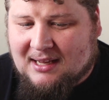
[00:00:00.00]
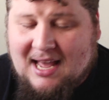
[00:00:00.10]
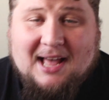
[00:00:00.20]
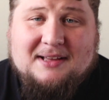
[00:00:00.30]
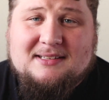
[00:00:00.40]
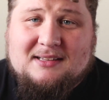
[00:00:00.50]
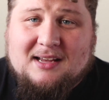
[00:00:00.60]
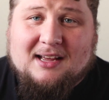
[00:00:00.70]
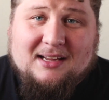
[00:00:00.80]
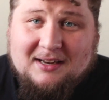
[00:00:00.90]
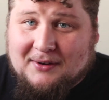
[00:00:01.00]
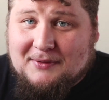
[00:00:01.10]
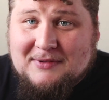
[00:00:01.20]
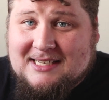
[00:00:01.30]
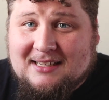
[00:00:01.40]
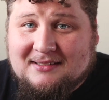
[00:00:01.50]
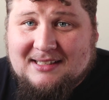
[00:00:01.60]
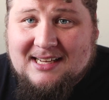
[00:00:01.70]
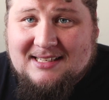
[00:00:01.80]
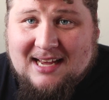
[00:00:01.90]
Yeah, I could, you know, and we still
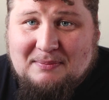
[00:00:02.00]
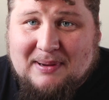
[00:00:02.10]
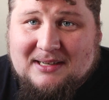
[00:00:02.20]
did take